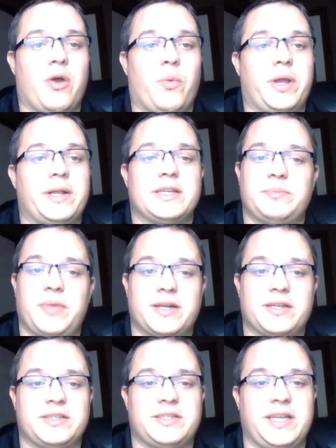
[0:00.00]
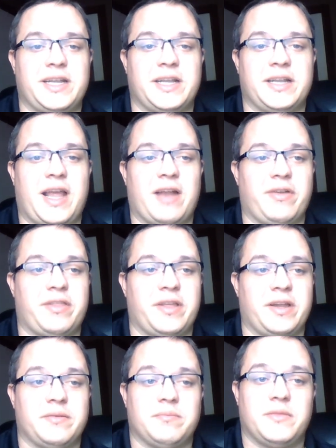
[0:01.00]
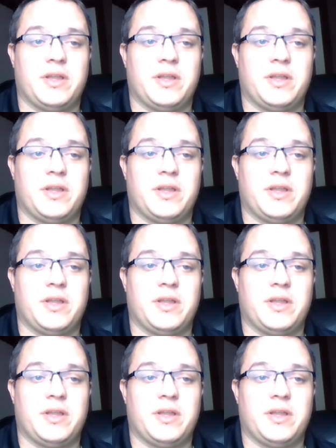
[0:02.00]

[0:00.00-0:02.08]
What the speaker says: we could expect to see it in everything.